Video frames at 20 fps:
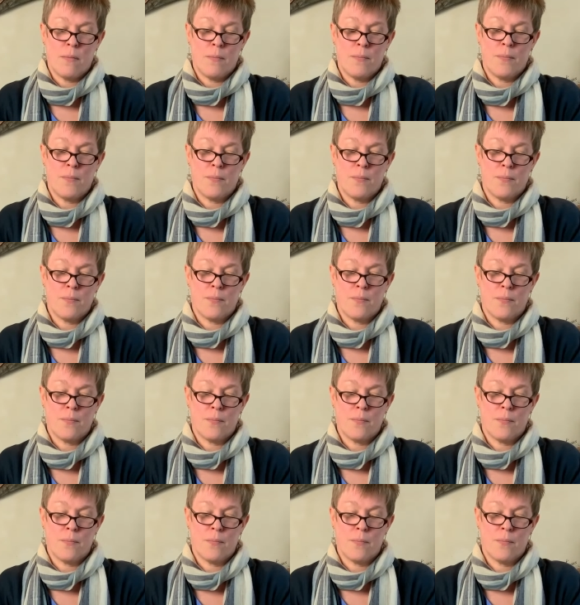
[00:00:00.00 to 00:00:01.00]

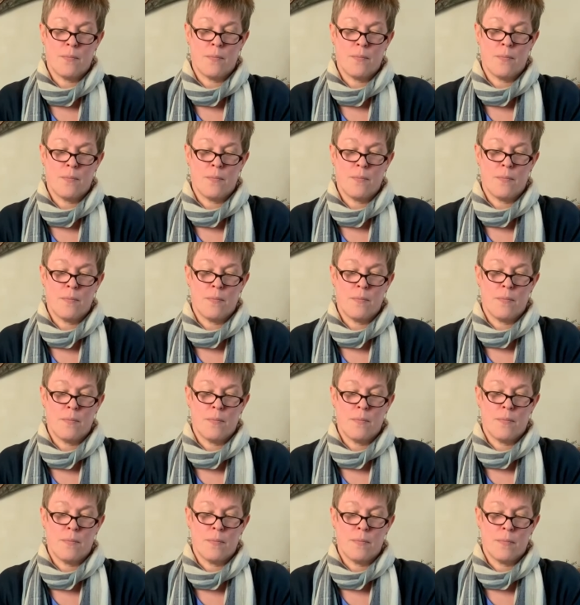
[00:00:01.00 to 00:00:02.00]

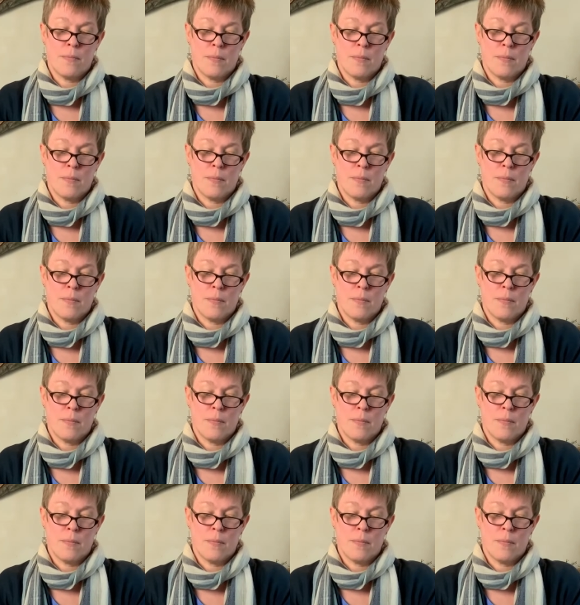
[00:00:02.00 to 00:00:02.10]
No one is speaking in this clip.